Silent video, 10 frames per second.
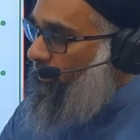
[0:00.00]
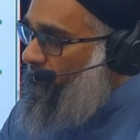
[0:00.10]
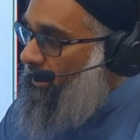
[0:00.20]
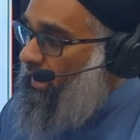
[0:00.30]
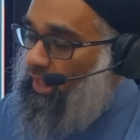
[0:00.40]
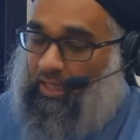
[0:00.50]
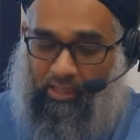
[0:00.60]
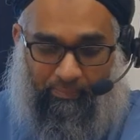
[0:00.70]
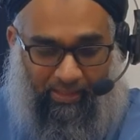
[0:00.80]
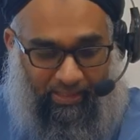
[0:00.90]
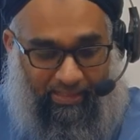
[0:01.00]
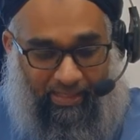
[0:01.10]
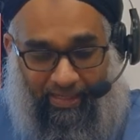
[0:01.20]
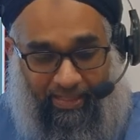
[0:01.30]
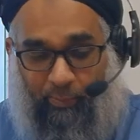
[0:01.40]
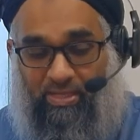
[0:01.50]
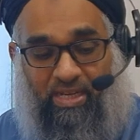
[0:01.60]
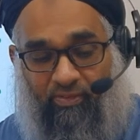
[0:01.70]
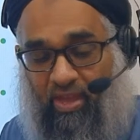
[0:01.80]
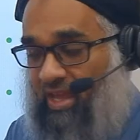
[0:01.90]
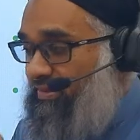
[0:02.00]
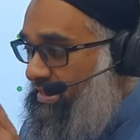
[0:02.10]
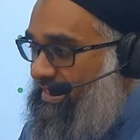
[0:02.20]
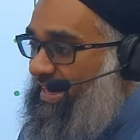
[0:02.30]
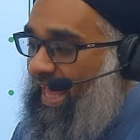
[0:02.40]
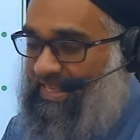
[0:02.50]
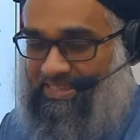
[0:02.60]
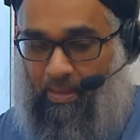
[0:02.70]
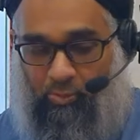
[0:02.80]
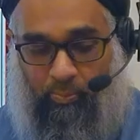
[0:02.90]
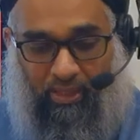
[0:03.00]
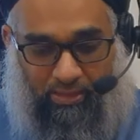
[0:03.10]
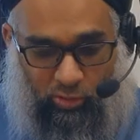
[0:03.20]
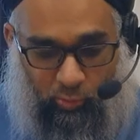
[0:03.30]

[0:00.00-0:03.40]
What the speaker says: of qallama. That he would never ever sit except he would make this